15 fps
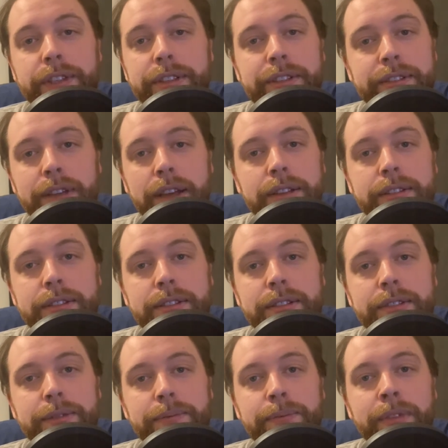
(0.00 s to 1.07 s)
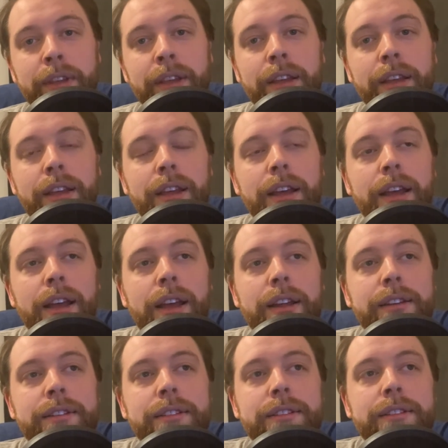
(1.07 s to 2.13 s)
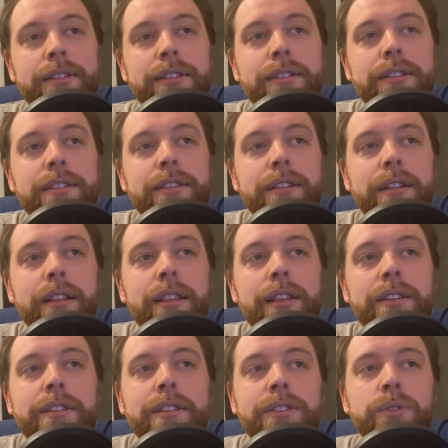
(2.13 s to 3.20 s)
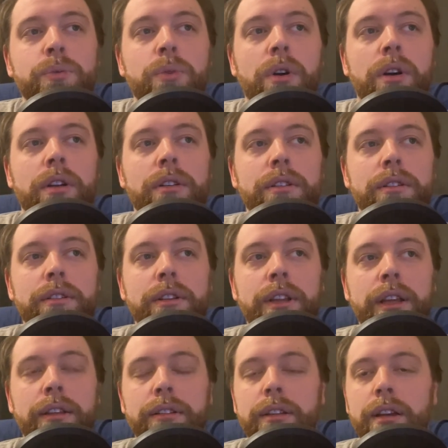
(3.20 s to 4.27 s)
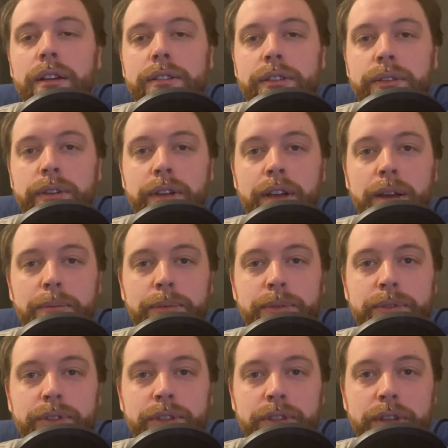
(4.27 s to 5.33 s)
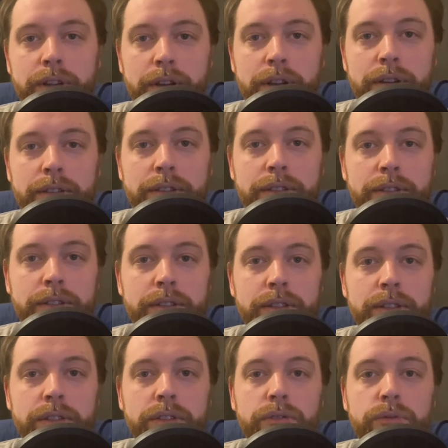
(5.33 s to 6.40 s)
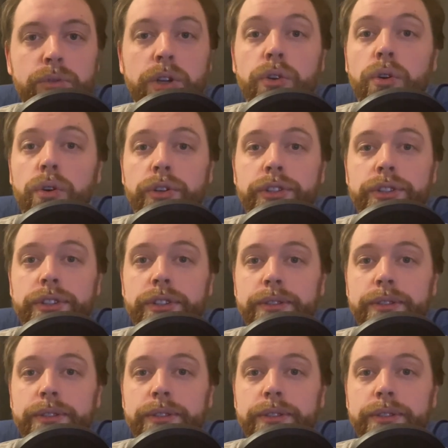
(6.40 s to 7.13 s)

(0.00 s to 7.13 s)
sets, and this is what the Elgato capture card recorded.